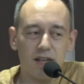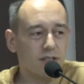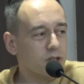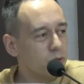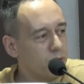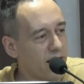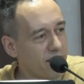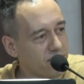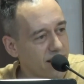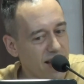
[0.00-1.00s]
So we
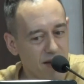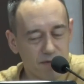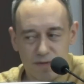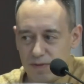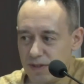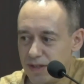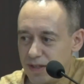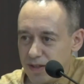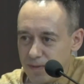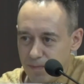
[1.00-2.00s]
have to have
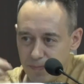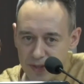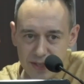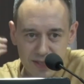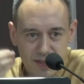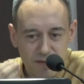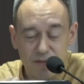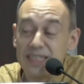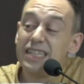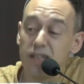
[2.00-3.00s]
this
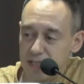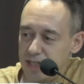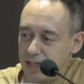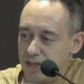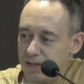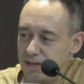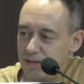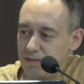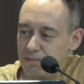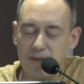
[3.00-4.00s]
facility,
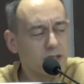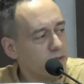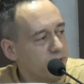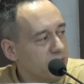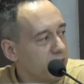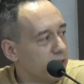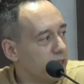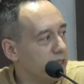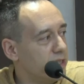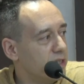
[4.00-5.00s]
mental facility,